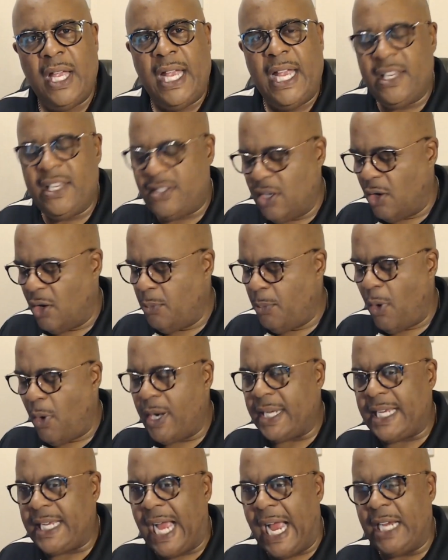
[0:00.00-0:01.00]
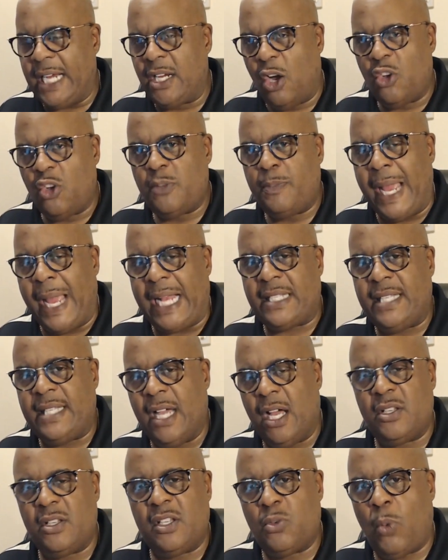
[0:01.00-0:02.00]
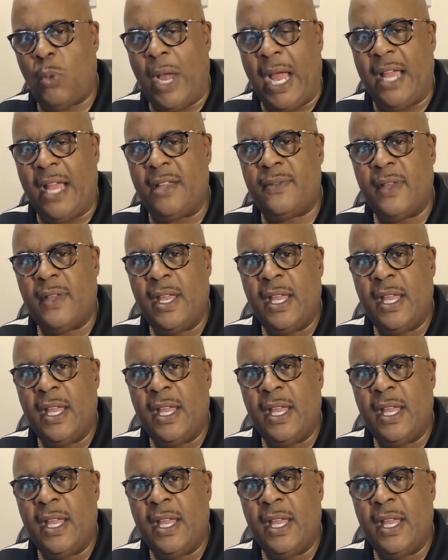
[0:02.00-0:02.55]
And so Mordecai goes back, tells his wife,